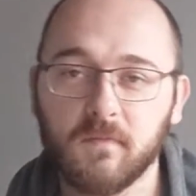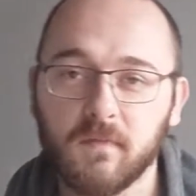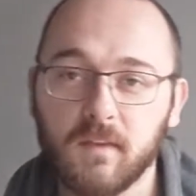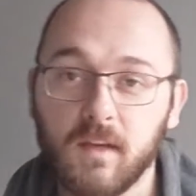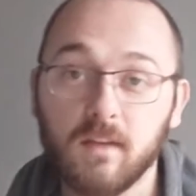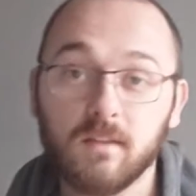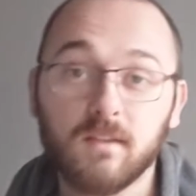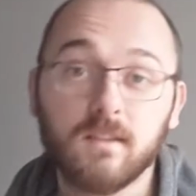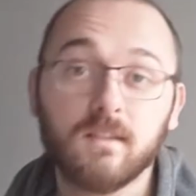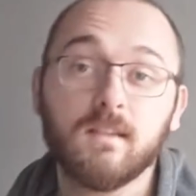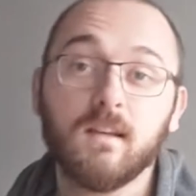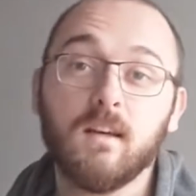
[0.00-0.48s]

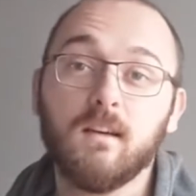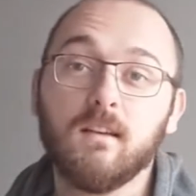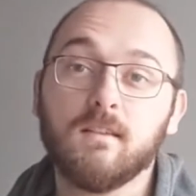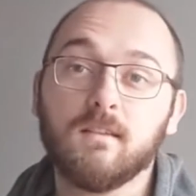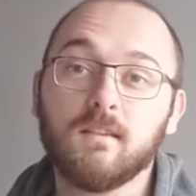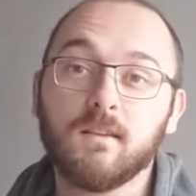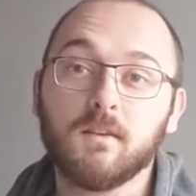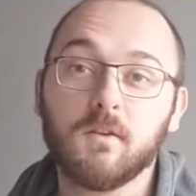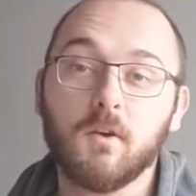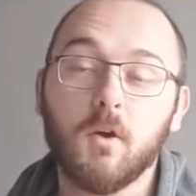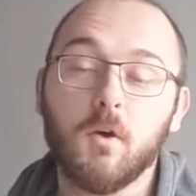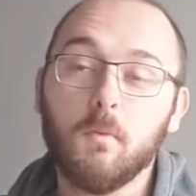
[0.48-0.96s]
I decided
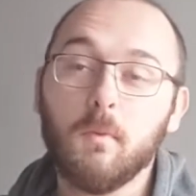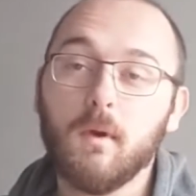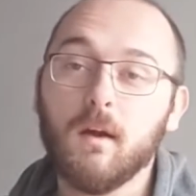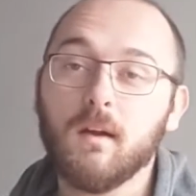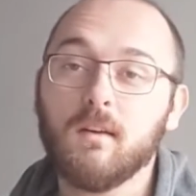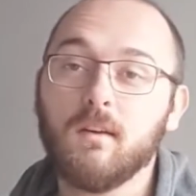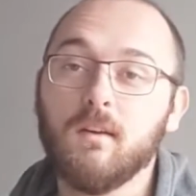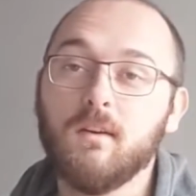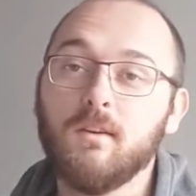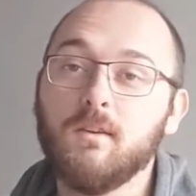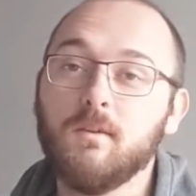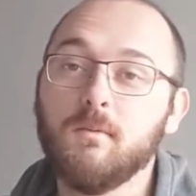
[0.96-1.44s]
to go
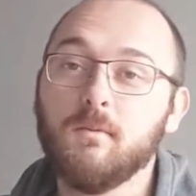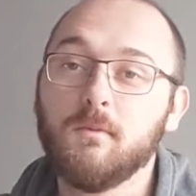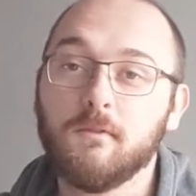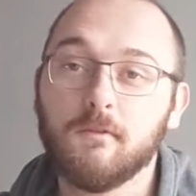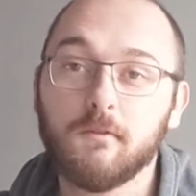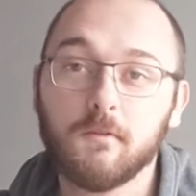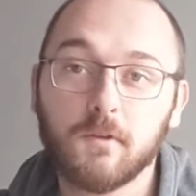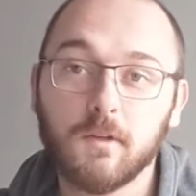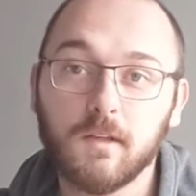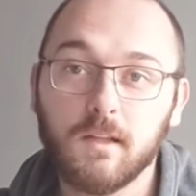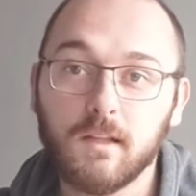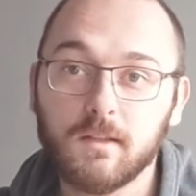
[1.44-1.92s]
back home
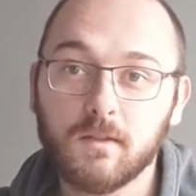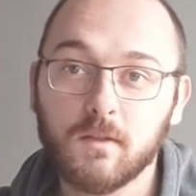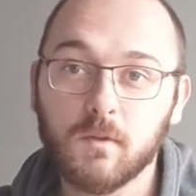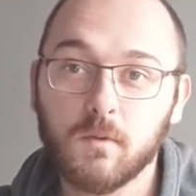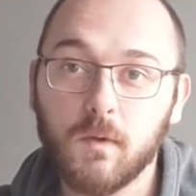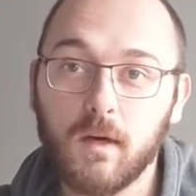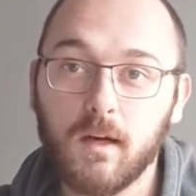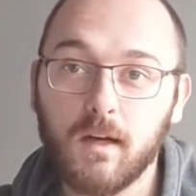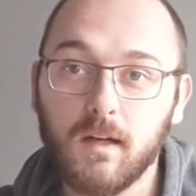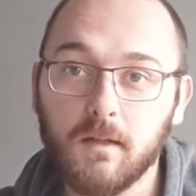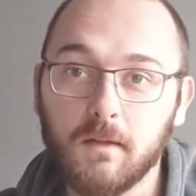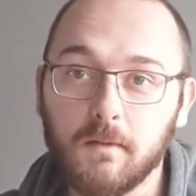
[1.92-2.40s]
for a little
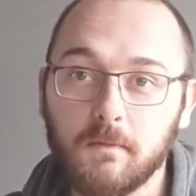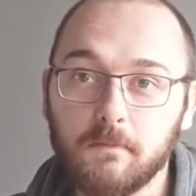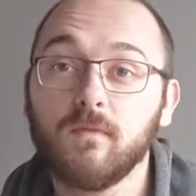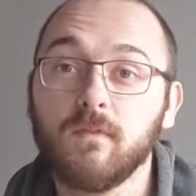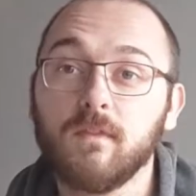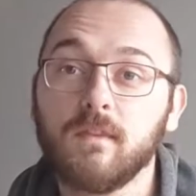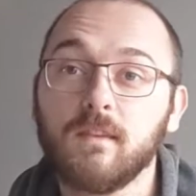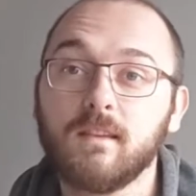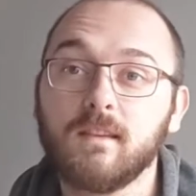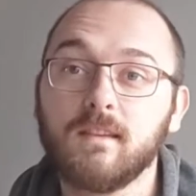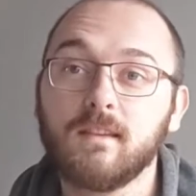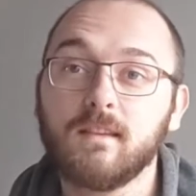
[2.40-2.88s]
while.
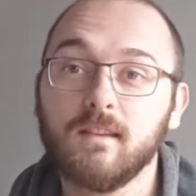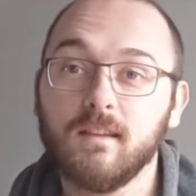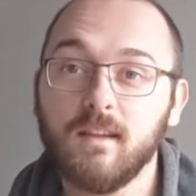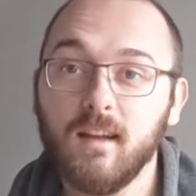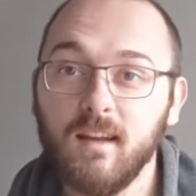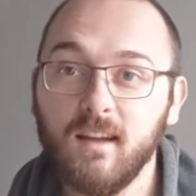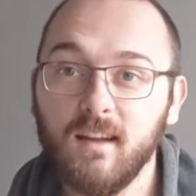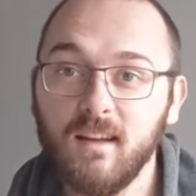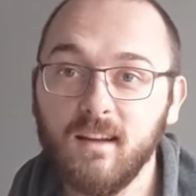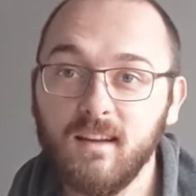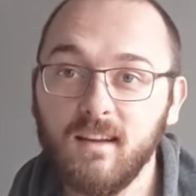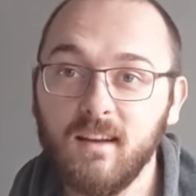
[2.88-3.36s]

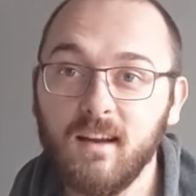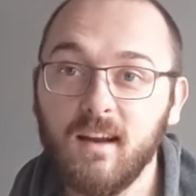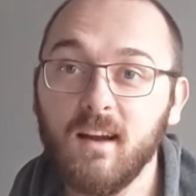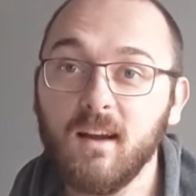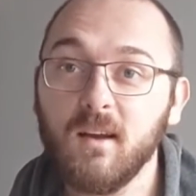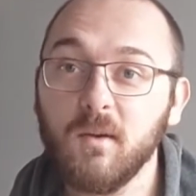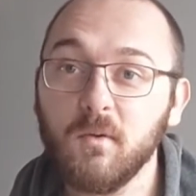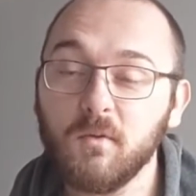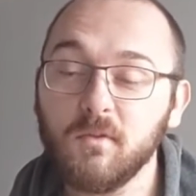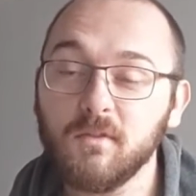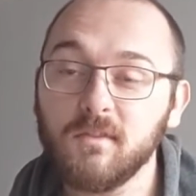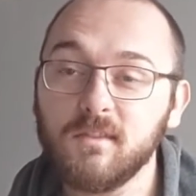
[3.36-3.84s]
Today
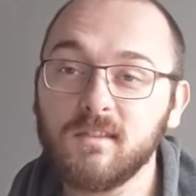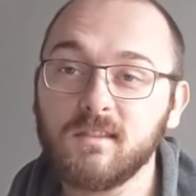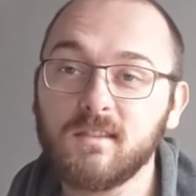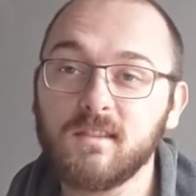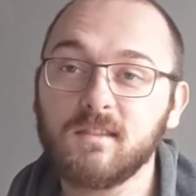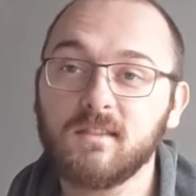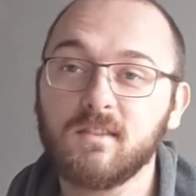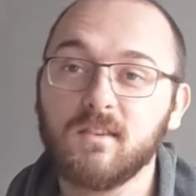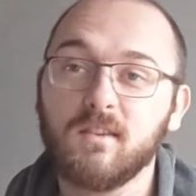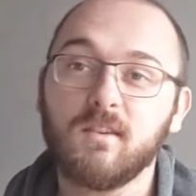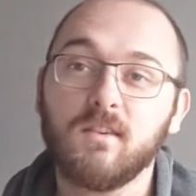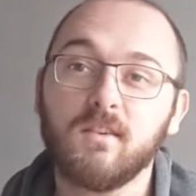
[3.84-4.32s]
I wanted to
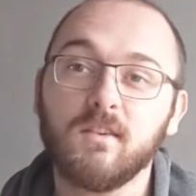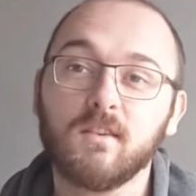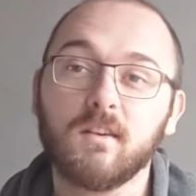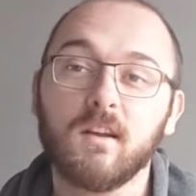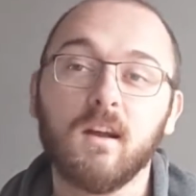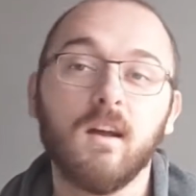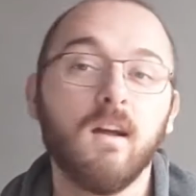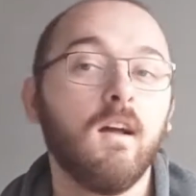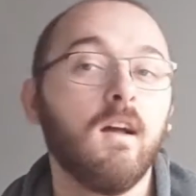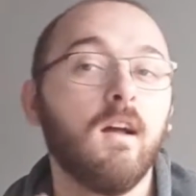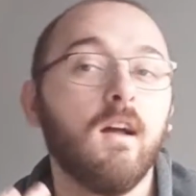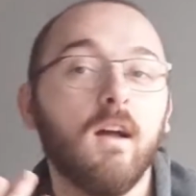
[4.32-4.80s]
talk
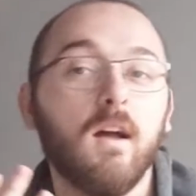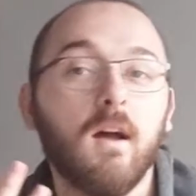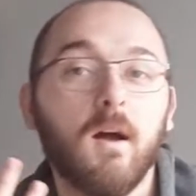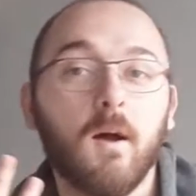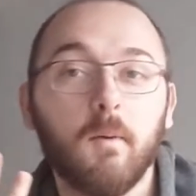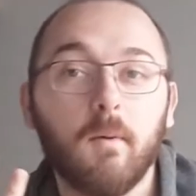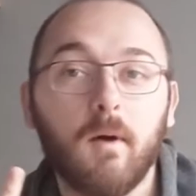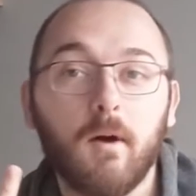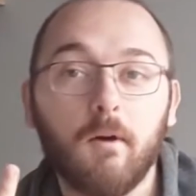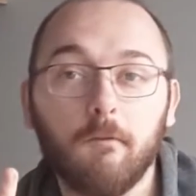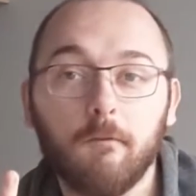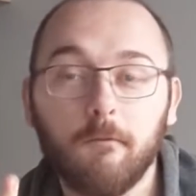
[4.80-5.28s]

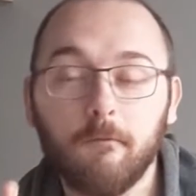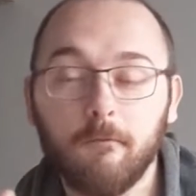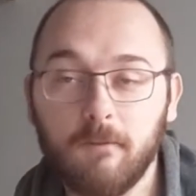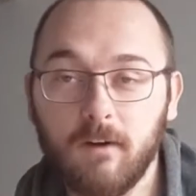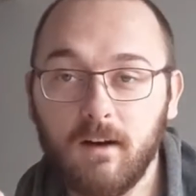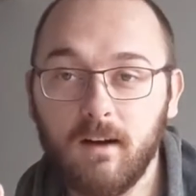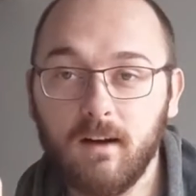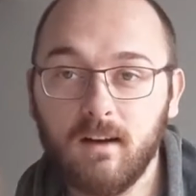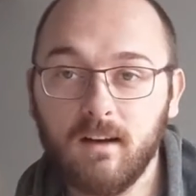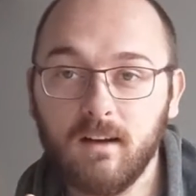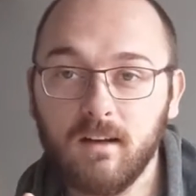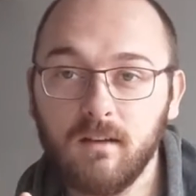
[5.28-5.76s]
about
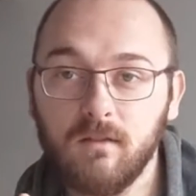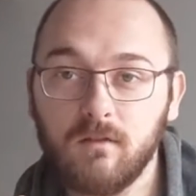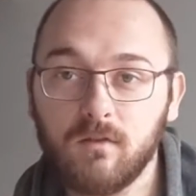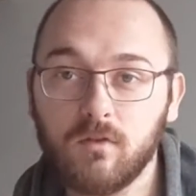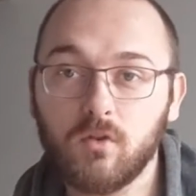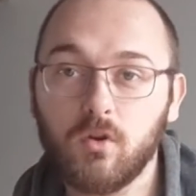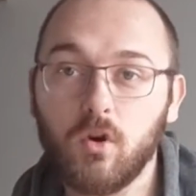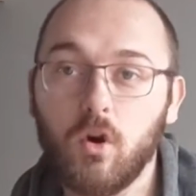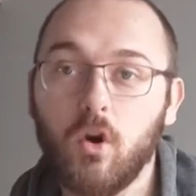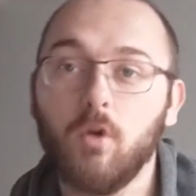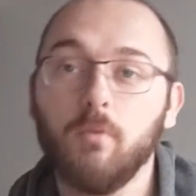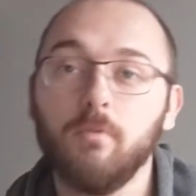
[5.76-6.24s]
5
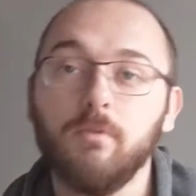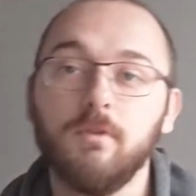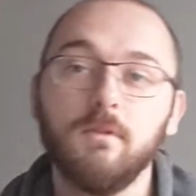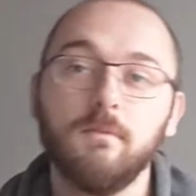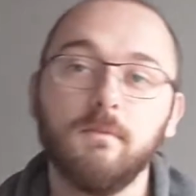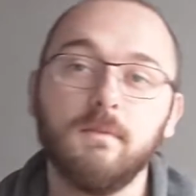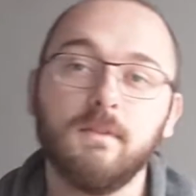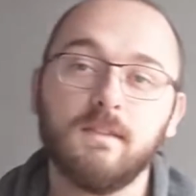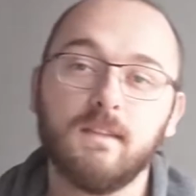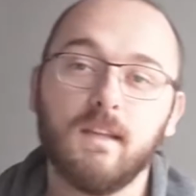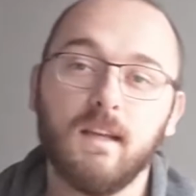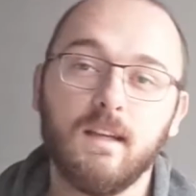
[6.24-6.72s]
common
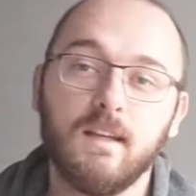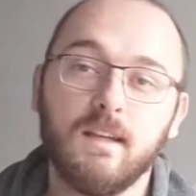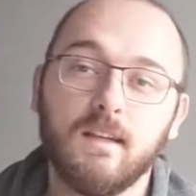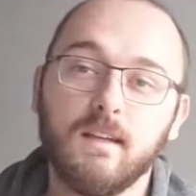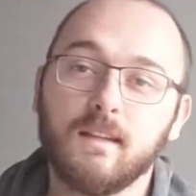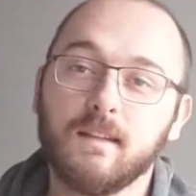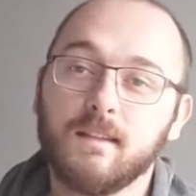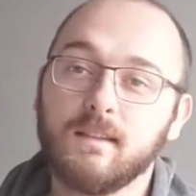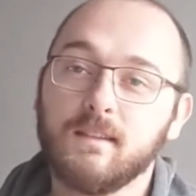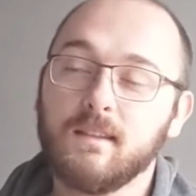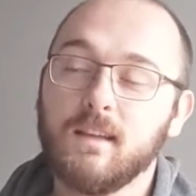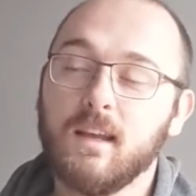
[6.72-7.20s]

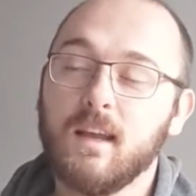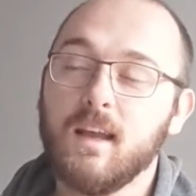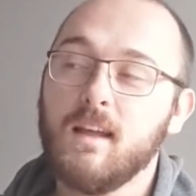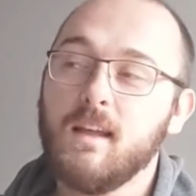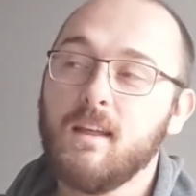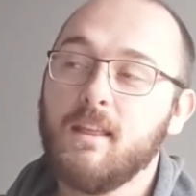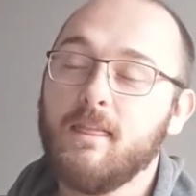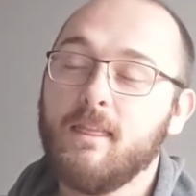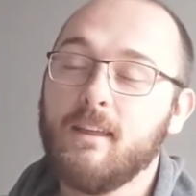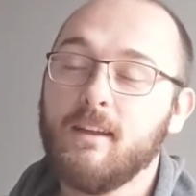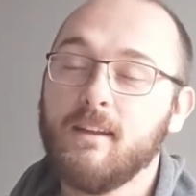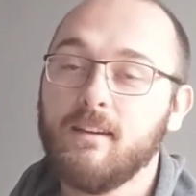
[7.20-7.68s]
mistakes
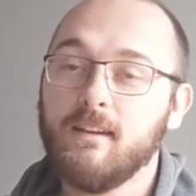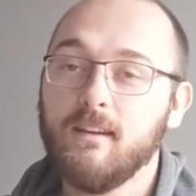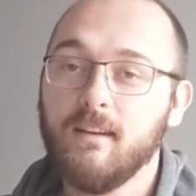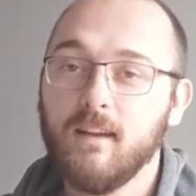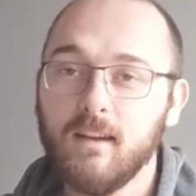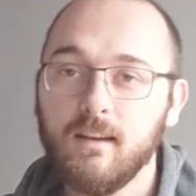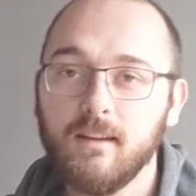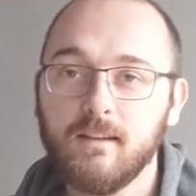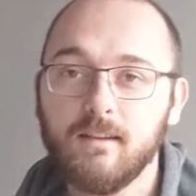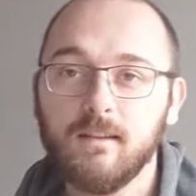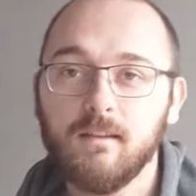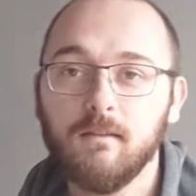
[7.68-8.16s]
that
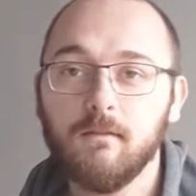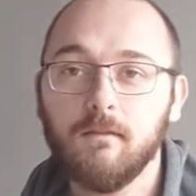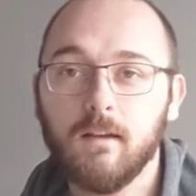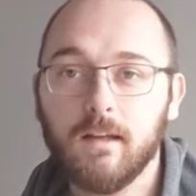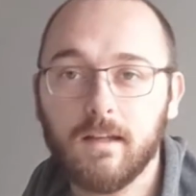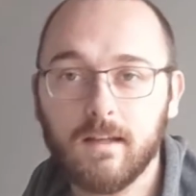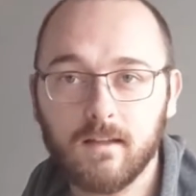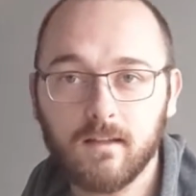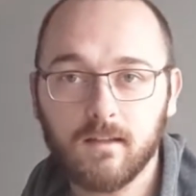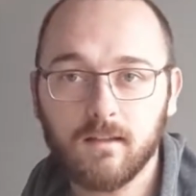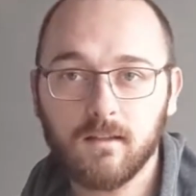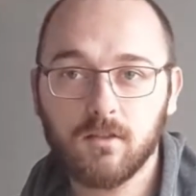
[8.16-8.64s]
native
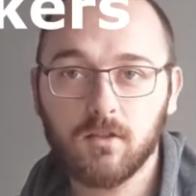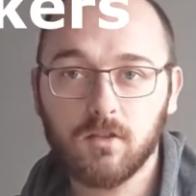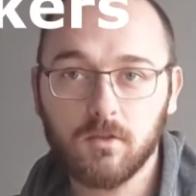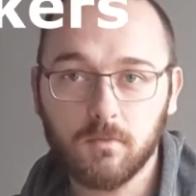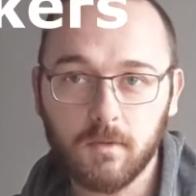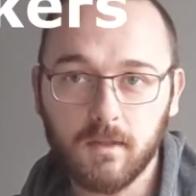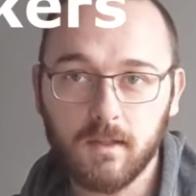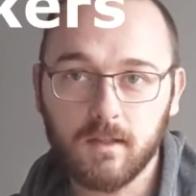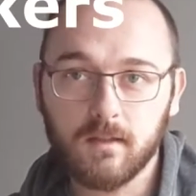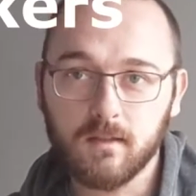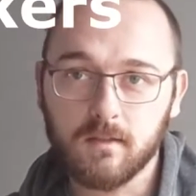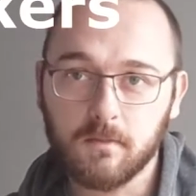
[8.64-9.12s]
English
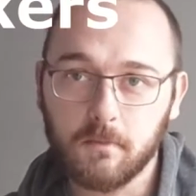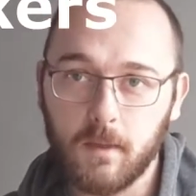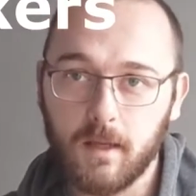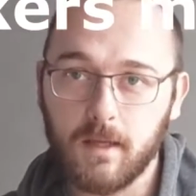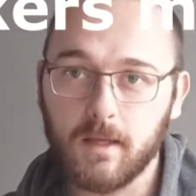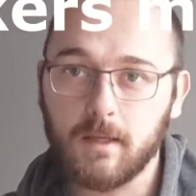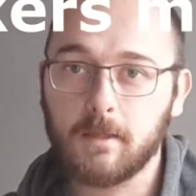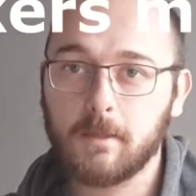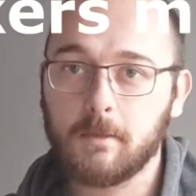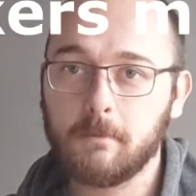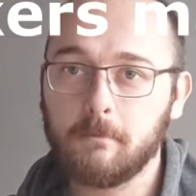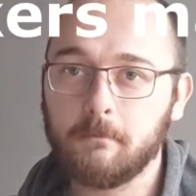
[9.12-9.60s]
speakers
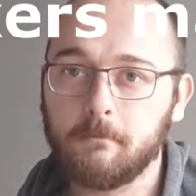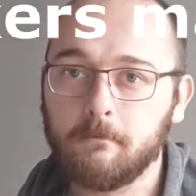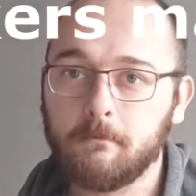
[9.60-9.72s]
make.